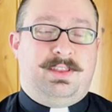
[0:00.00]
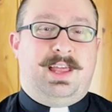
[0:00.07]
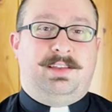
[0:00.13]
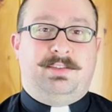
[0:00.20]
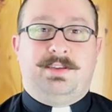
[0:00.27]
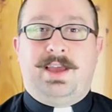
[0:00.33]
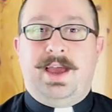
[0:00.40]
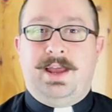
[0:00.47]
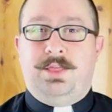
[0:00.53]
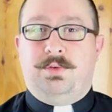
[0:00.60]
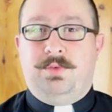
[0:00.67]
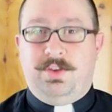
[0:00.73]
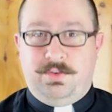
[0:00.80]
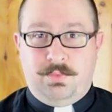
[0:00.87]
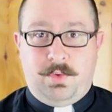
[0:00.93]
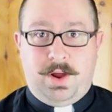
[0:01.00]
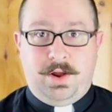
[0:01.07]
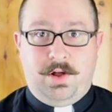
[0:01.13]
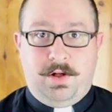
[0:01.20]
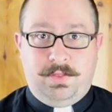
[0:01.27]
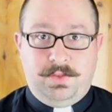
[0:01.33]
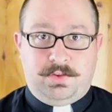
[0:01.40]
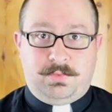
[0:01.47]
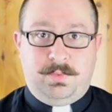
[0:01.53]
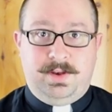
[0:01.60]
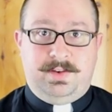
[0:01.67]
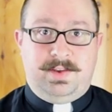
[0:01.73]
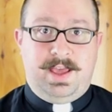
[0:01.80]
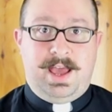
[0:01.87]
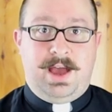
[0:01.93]
that's kind of the reason why all this
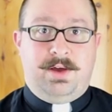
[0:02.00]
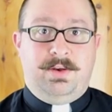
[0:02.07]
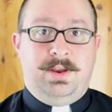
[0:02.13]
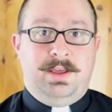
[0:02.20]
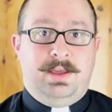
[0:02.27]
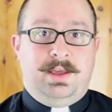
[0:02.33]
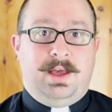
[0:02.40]
went down.